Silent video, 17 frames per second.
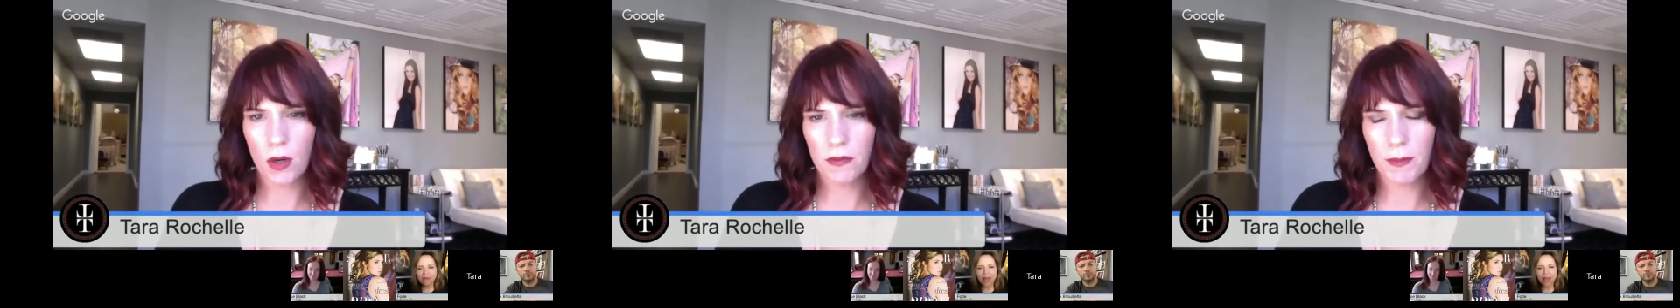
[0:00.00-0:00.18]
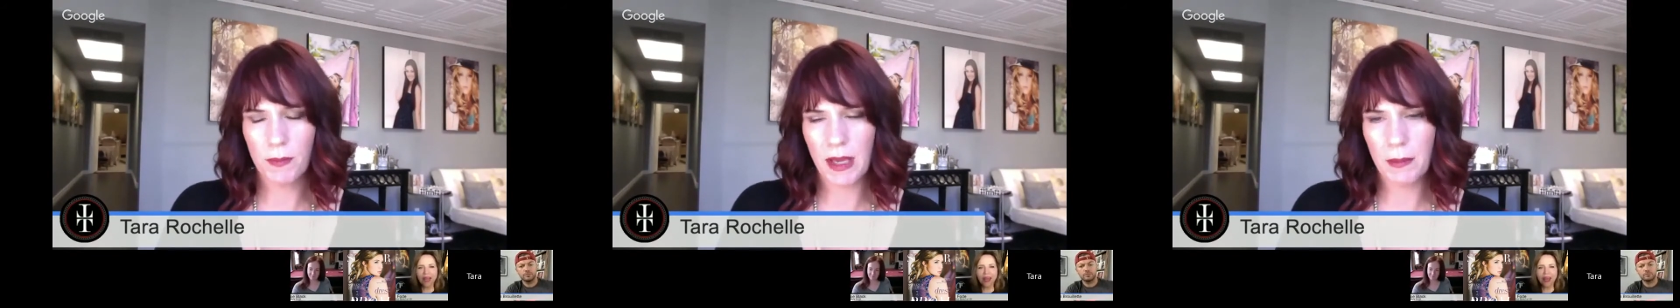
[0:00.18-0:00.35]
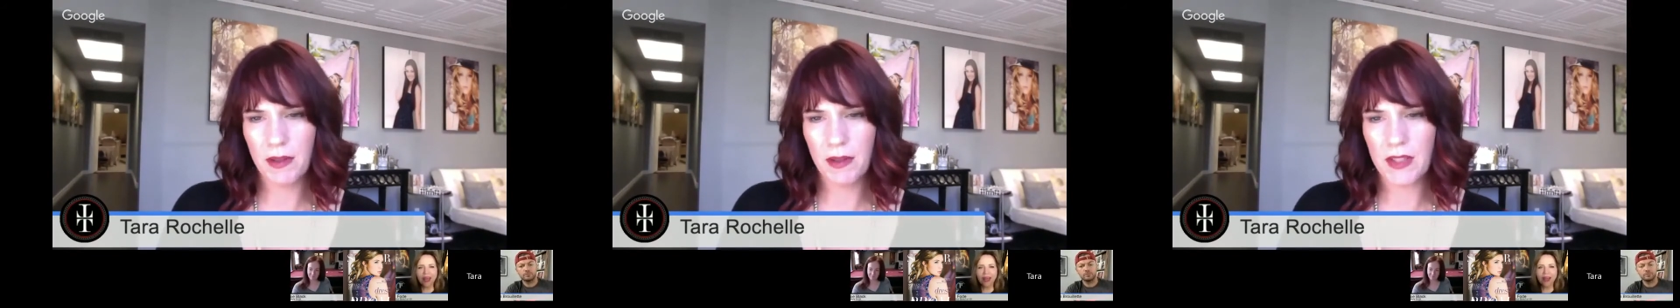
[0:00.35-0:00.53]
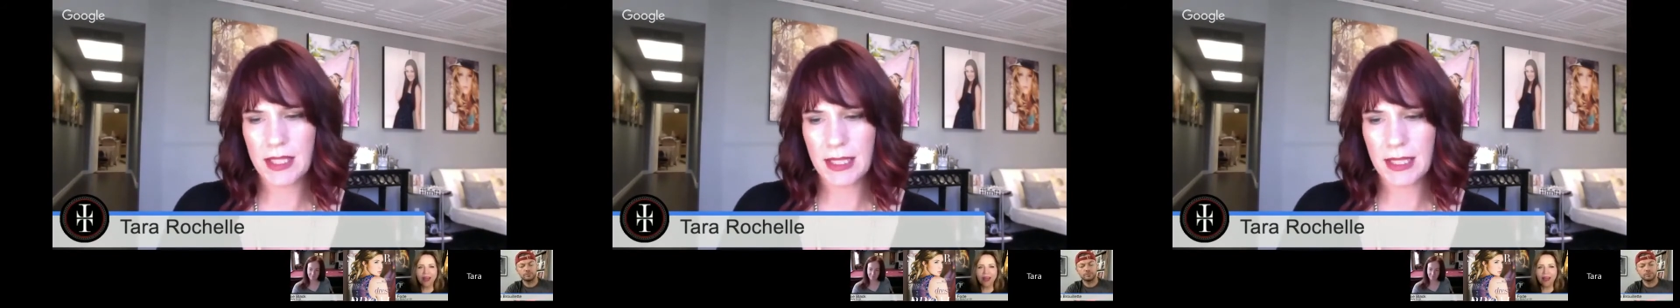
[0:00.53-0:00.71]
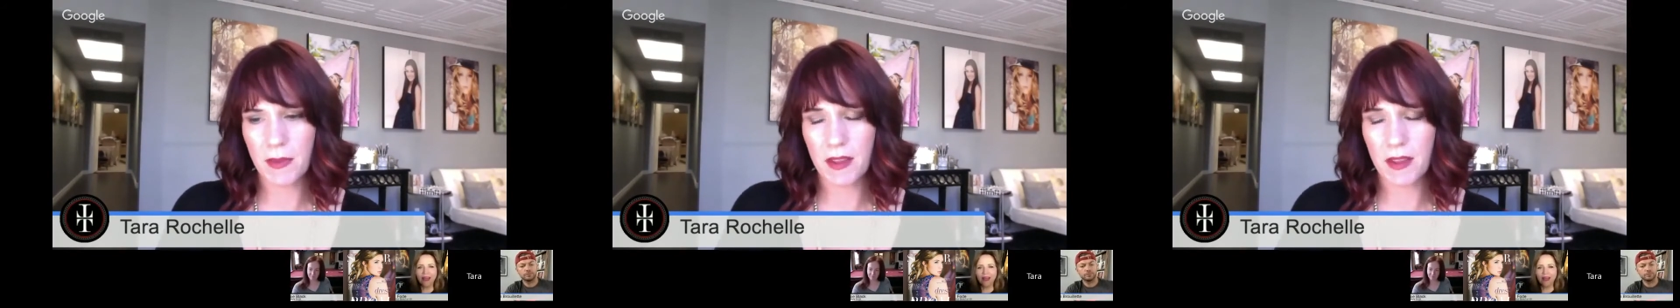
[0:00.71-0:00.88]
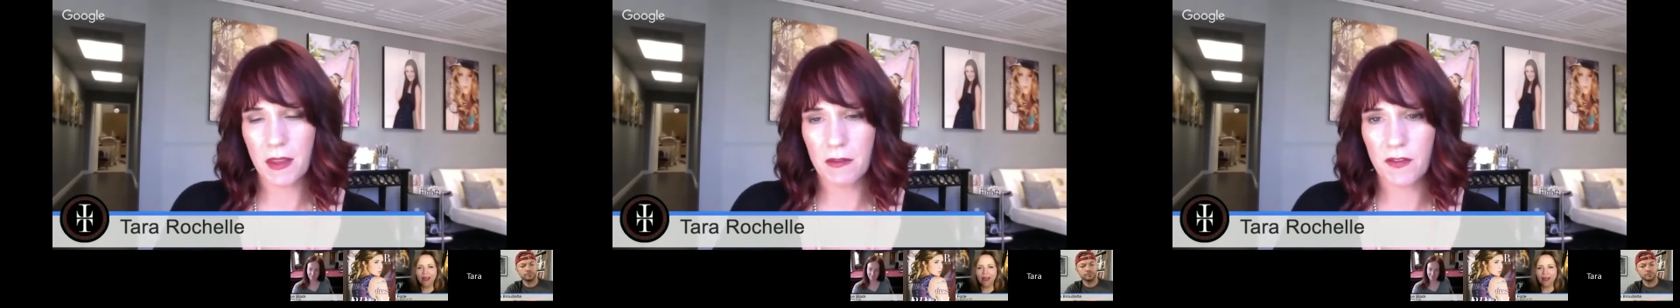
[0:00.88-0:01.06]
it's
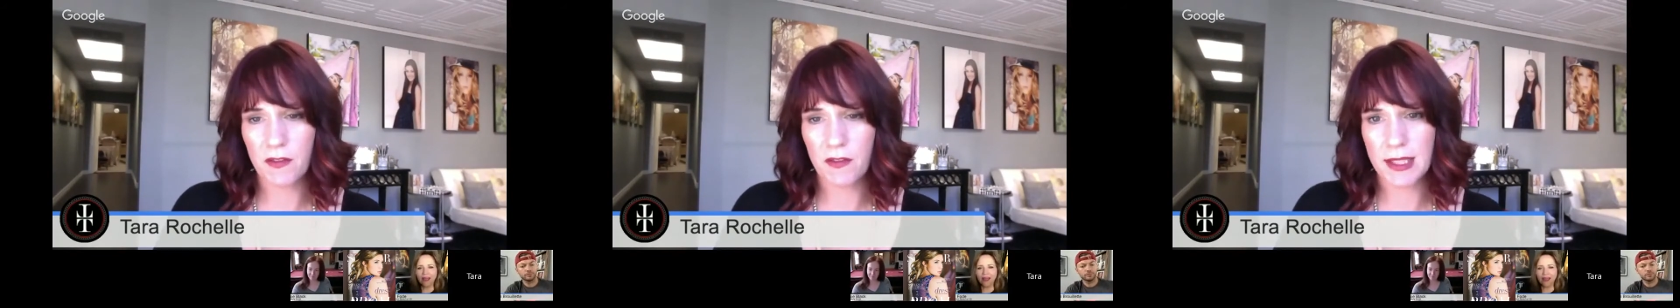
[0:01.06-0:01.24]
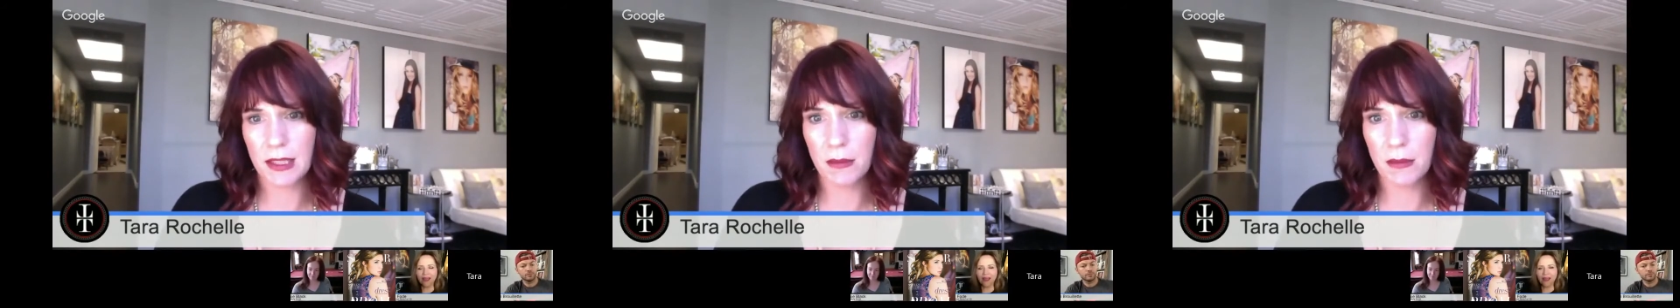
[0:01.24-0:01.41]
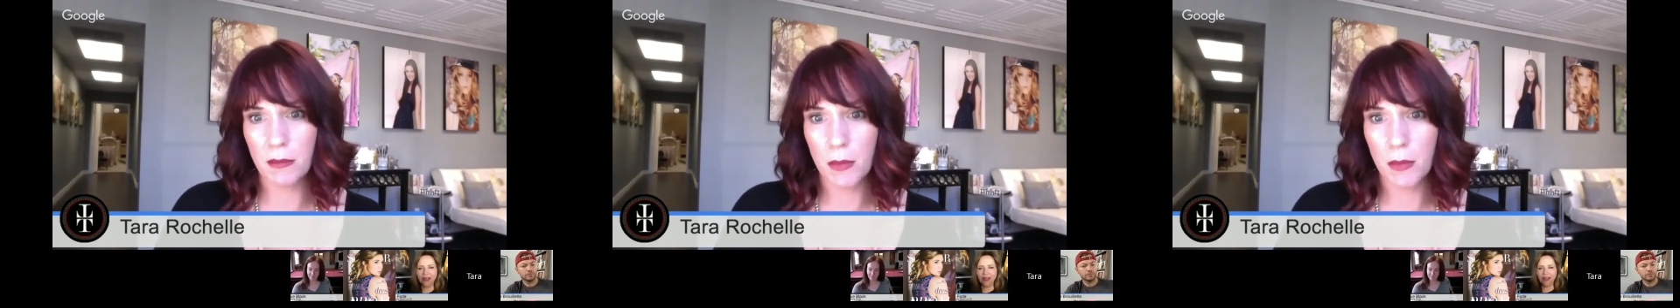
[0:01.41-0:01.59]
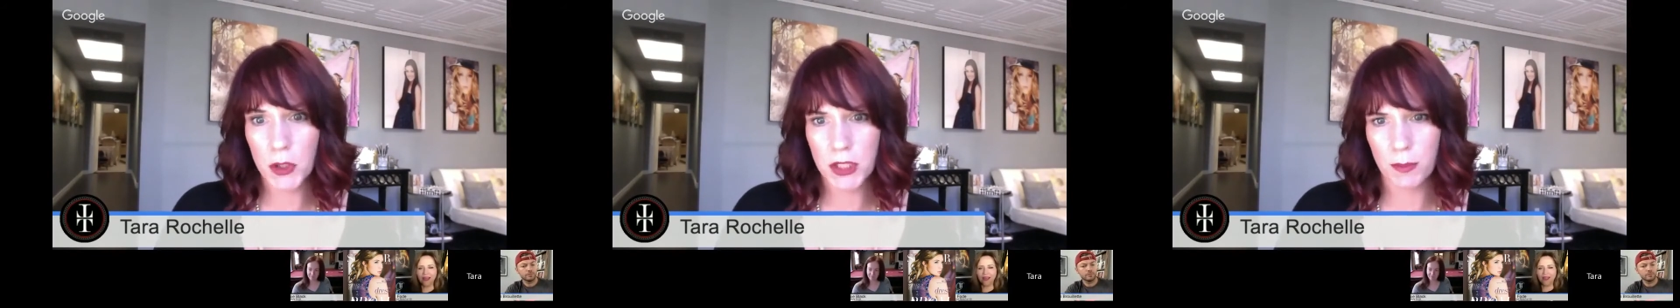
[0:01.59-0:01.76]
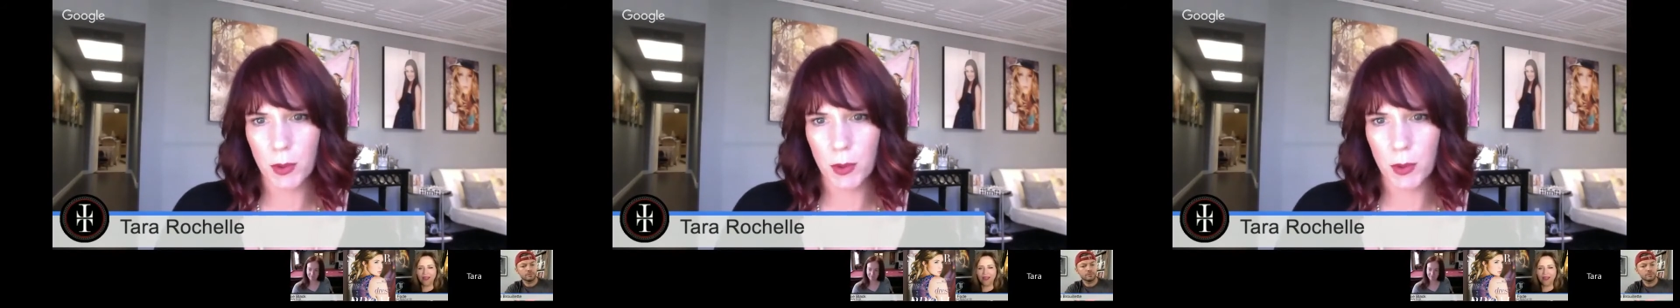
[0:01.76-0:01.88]
something that fits into multiple